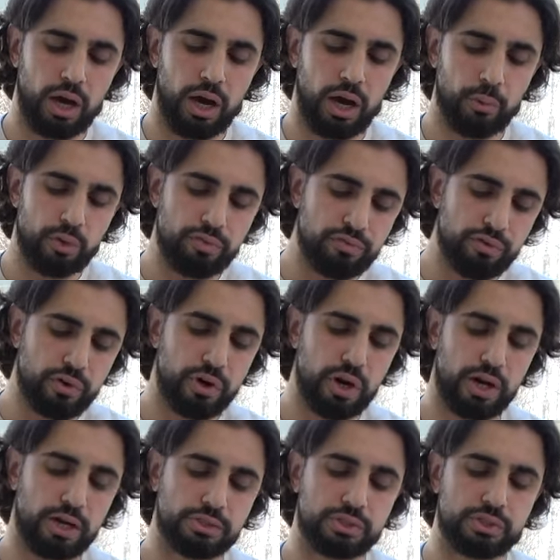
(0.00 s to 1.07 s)
I refer
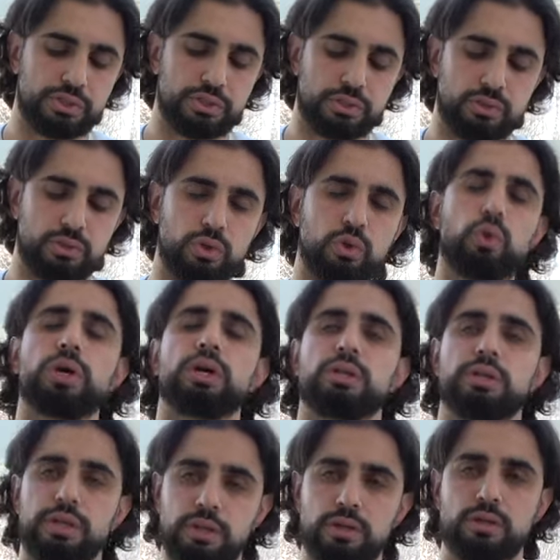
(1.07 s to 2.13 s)
us
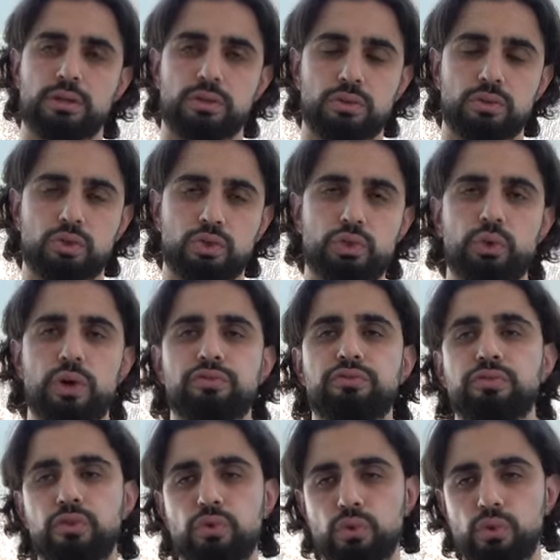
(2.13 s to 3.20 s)
quickly to a
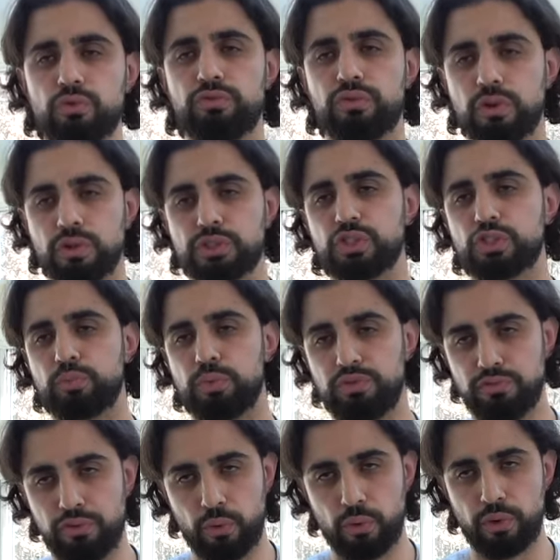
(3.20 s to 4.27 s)
few verses
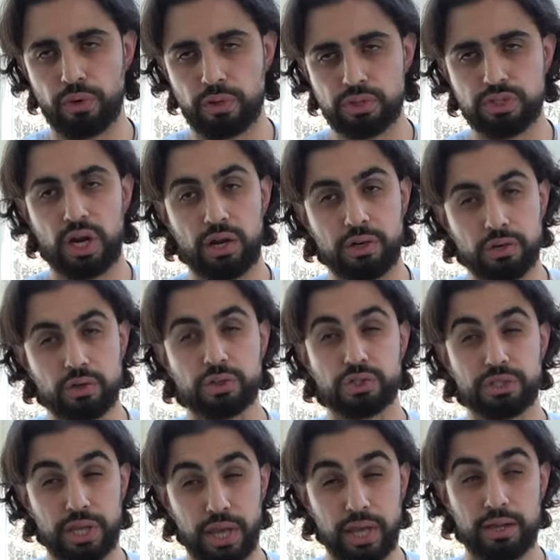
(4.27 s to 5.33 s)
before to
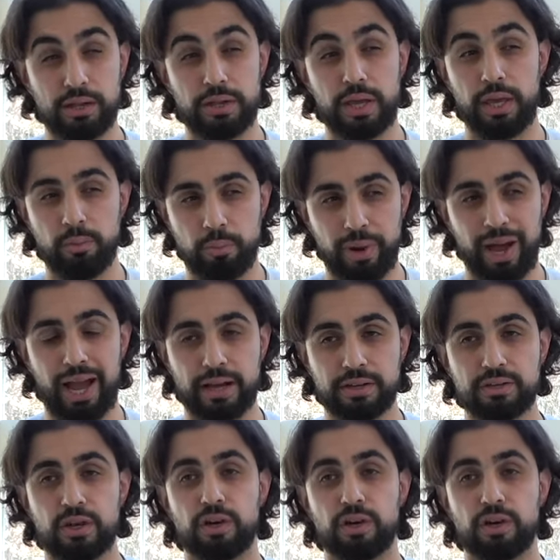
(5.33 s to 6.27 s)
understand the impact